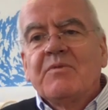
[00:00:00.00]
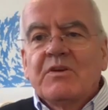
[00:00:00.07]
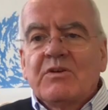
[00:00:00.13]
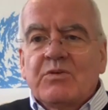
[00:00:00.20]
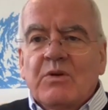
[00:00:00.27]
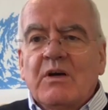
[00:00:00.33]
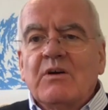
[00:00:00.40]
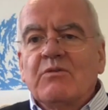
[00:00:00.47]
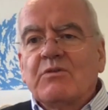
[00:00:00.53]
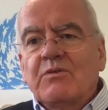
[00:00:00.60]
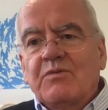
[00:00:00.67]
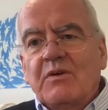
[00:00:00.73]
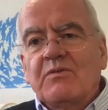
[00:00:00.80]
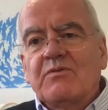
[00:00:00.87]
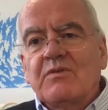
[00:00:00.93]
12 to
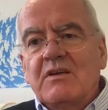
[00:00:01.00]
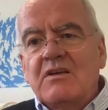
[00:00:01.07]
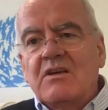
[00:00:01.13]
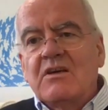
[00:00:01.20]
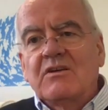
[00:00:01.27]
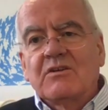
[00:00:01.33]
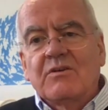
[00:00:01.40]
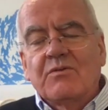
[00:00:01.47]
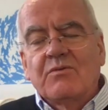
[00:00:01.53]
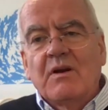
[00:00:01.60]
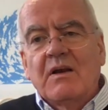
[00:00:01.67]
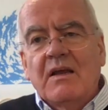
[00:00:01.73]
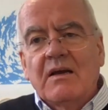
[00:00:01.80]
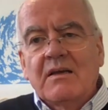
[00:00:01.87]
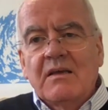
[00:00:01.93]
15 years if
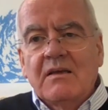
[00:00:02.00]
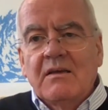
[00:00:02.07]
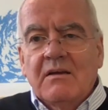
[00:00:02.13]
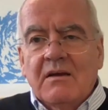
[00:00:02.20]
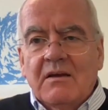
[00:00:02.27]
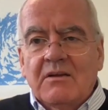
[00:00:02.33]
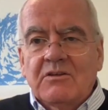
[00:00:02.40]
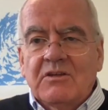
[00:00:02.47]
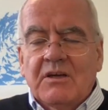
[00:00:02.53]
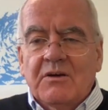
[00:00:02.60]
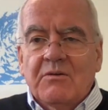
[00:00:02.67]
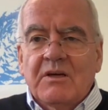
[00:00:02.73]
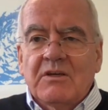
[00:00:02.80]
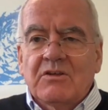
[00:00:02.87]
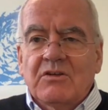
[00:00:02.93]
we're lucky, and a
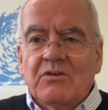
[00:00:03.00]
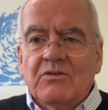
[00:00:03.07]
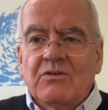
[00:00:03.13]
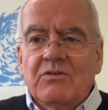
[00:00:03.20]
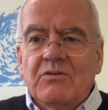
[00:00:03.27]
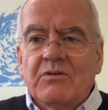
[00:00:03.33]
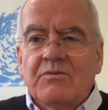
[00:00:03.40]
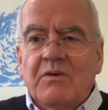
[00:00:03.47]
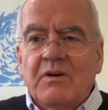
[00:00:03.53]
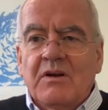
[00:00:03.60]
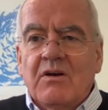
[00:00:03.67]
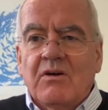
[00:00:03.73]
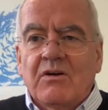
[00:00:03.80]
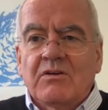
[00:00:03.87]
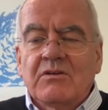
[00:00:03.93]
generation or two if we're
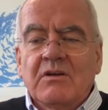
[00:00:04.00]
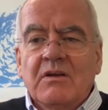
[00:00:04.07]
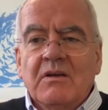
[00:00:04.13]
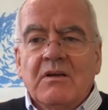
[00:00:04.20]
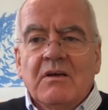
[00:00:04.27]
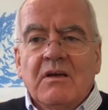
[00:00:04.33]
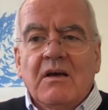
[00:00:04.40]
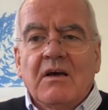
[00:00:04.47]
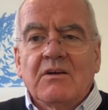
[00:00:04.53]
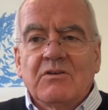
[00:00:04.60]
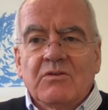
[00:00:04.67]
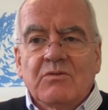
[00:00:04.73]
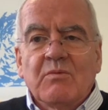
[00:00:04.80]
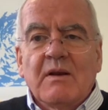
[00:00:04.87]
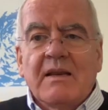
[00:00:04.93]
not,
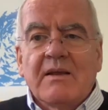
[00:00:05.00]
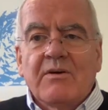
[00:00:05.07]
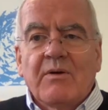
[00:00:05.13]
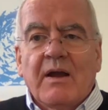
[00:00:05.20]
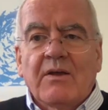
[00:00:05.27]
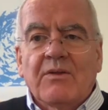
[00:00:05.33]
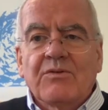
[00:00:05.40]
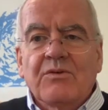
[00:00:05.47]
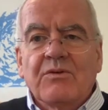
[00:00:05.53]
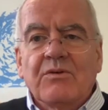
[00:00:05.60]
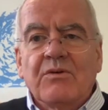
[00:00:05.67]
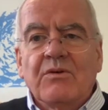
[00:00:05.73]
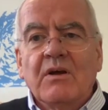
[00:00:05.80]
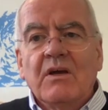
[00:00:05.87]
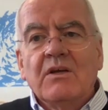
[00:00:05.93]
to really crank
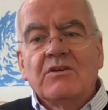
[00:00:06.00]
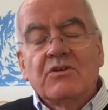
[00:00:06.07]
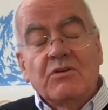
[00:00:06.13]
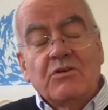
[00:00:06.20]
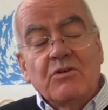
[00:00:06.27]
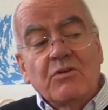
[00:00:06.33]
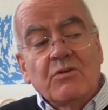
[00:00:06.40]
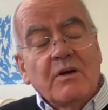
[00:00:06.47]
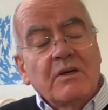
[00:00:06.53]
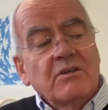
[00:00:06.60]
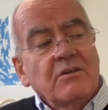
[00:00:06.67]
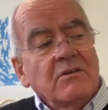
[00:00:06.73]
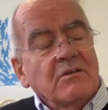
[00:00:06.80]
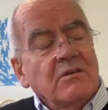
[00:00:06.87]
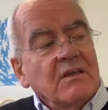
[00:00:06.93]
through. So to your
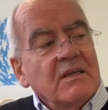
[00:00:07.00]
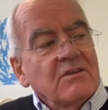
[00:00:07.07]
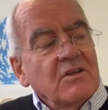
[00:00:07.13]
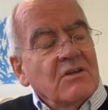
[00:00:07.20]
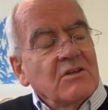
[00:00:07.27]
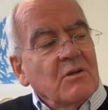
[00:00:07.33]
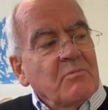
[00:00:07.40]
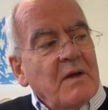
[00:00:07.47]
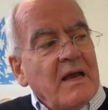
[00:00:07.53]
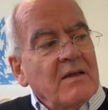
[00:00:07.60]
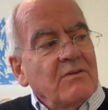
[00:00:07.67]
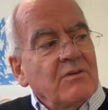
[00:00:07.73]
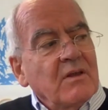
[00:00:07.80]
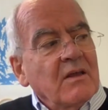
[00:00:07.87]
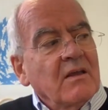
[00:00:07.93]
question, is this a
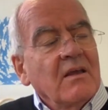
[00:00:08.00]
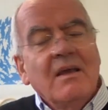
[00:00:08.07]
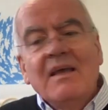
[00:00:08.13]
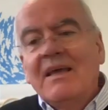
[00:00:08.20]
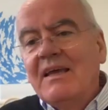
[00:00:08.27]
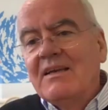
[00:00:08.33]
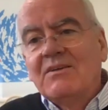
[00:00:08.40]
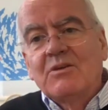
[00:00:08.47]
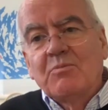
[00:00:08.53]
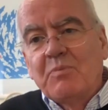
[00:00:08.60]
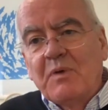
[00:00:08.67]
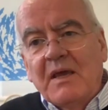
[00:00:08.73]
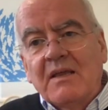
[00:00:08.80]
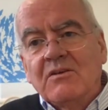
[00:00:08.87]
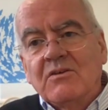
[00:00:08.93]
bad thing? It
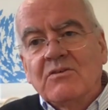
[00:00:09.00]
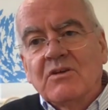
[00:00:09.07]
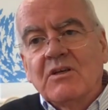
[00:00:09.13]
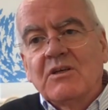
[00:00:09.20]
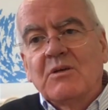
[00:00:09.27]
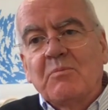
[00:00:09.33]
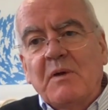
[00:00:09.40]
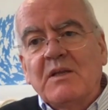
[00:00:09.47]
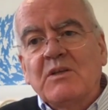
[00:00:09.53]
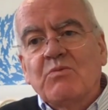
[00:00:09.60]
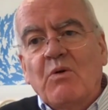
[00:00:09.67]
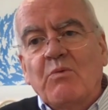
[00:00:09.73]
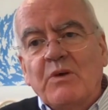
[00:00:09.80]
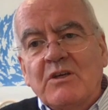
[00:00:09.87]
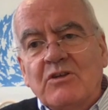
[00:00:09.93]
depends. It depends
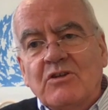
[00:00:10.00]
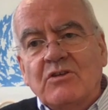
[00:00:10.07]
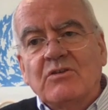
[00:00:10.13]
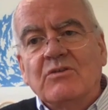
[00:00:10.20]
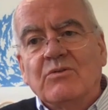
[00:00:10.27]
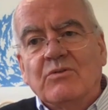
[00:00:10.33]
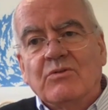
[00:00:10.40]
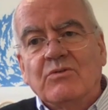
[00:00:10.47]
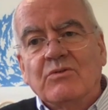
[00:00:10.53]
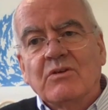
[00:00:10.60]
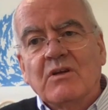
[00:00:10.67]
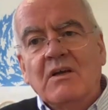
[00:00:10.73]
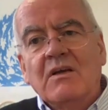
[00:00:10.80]
what we choose